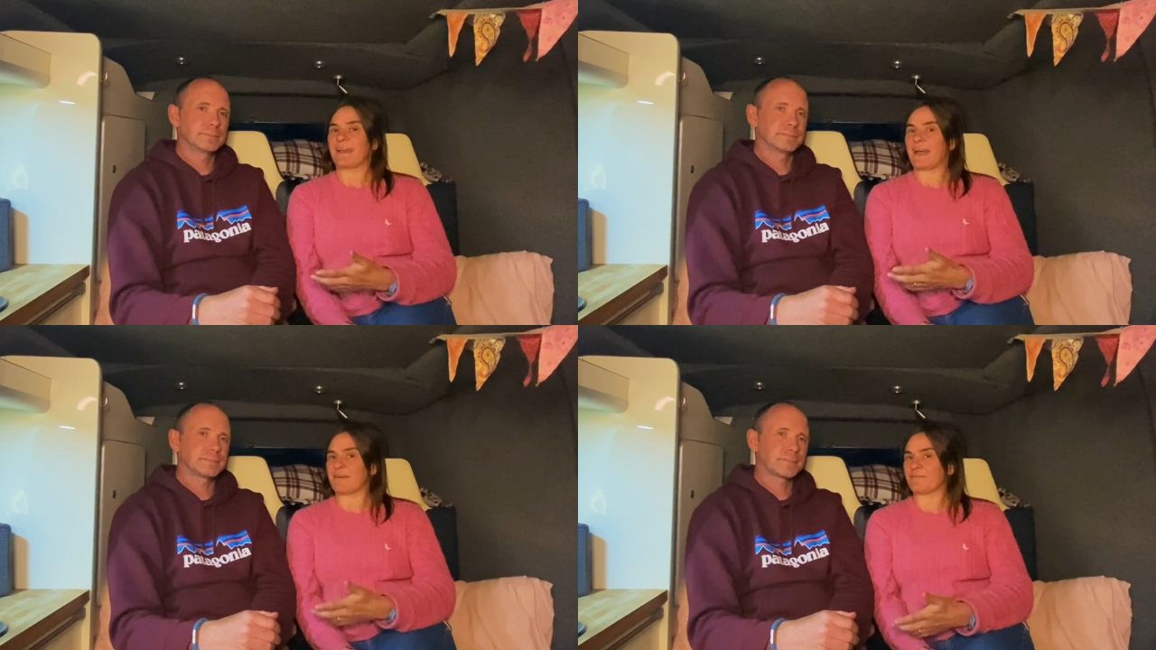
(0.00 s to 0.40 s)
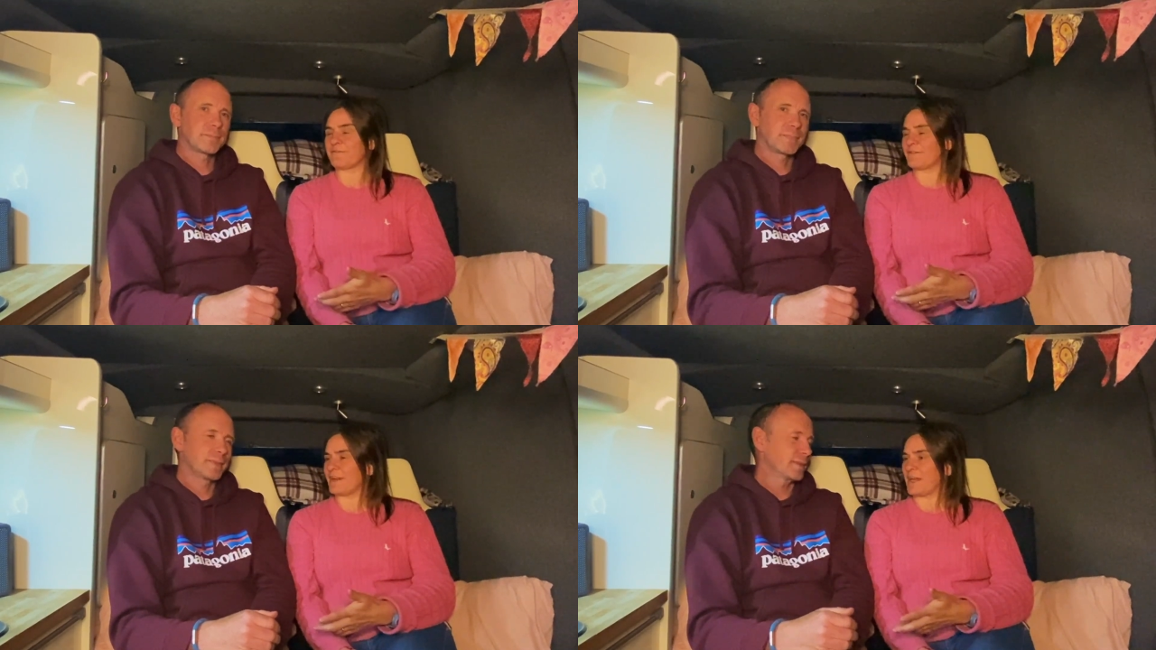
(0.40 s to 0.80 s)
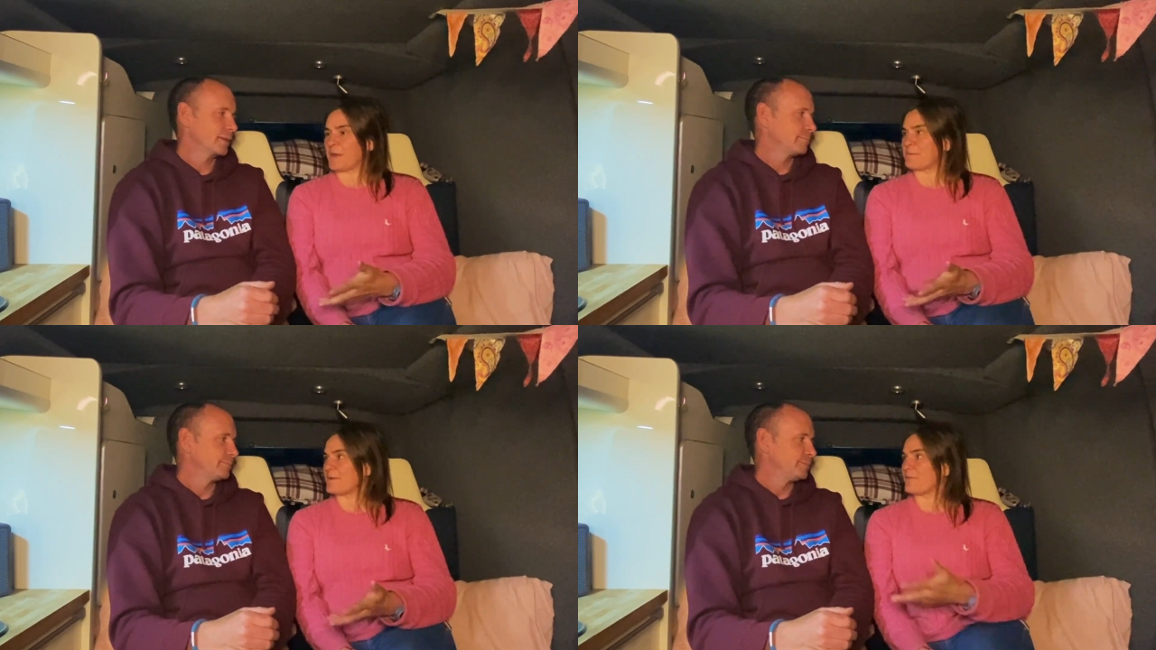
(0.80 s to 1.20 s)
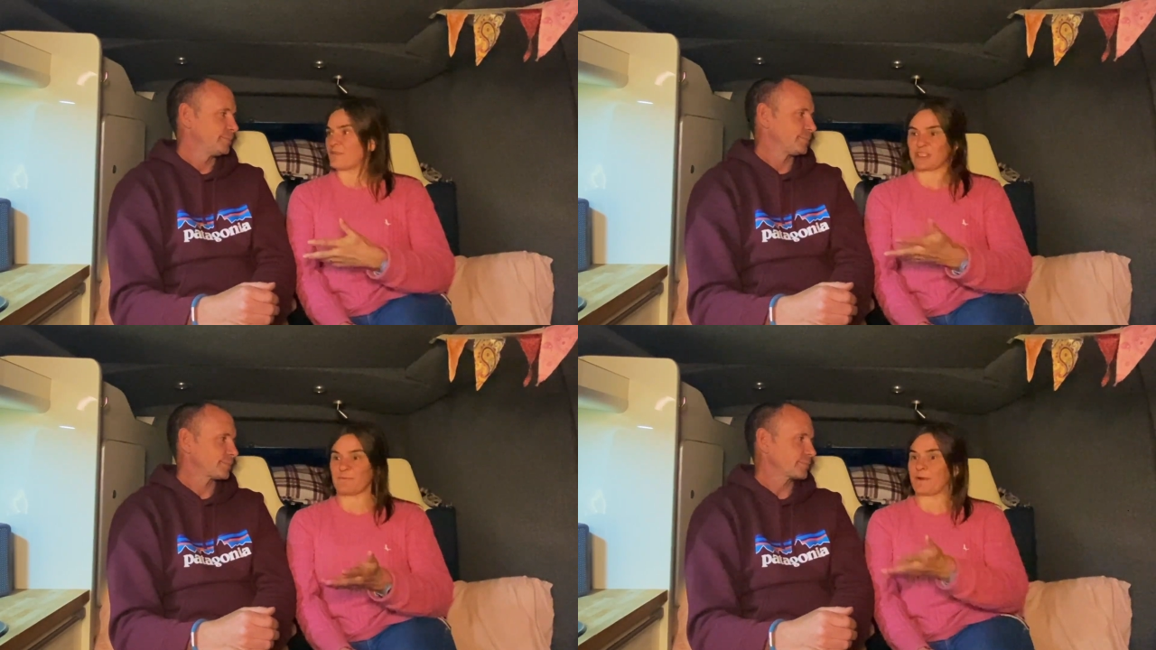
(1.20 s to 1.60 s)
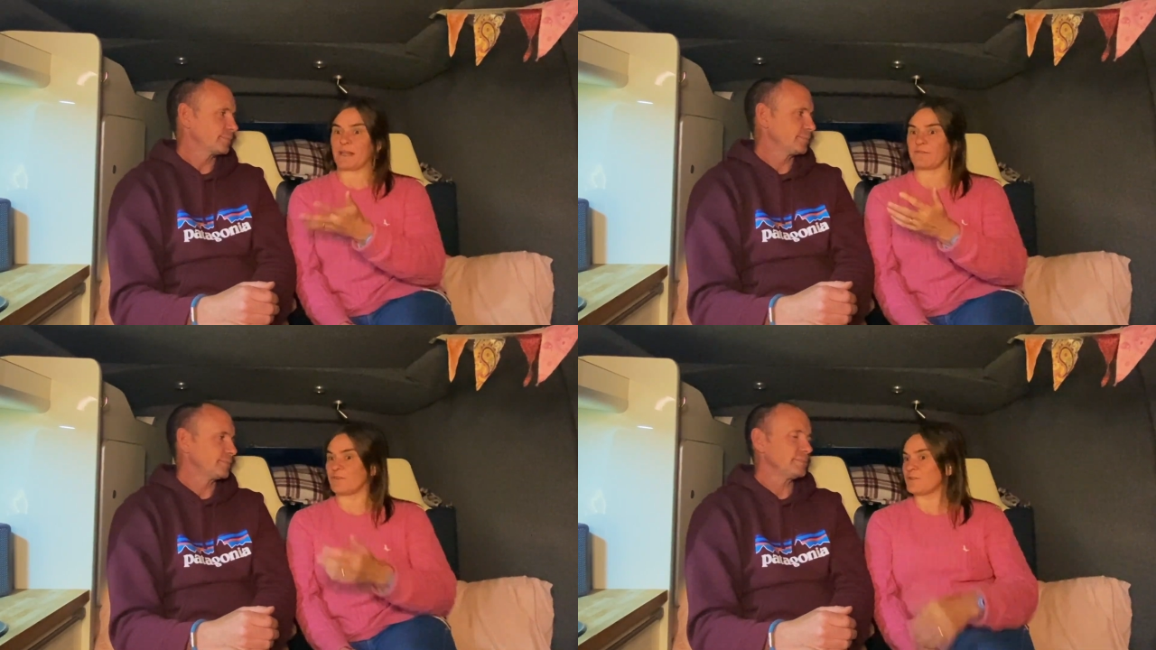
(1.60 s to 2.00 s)
Speaker 1: have um, a fresh supply
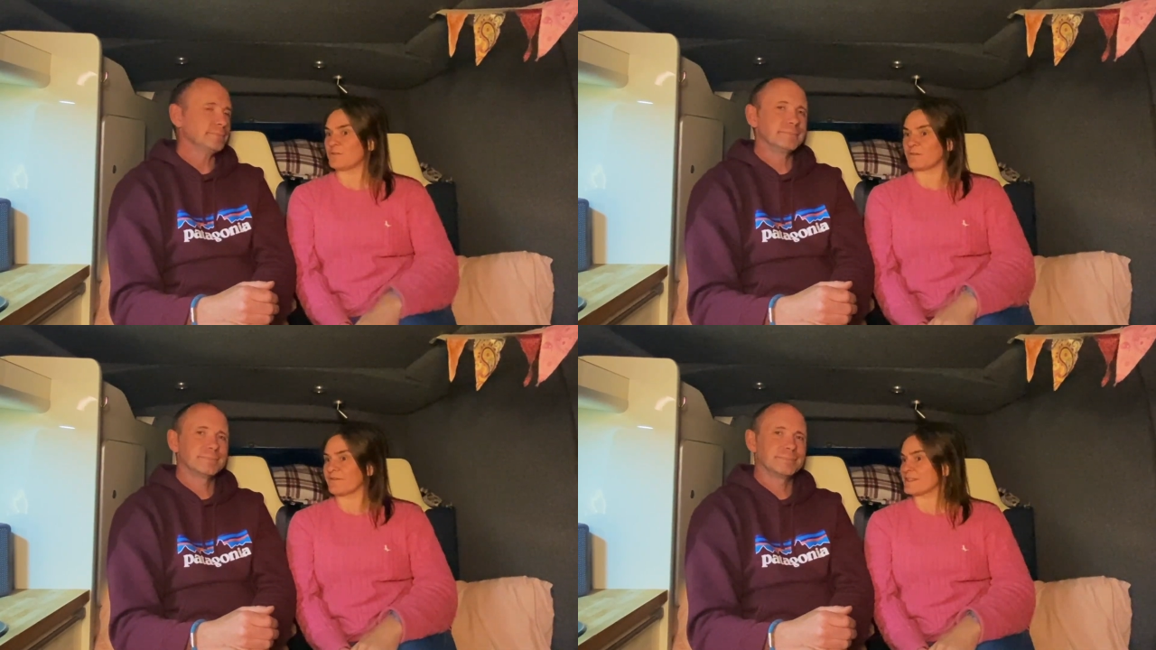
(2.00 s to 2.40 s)
of food all of the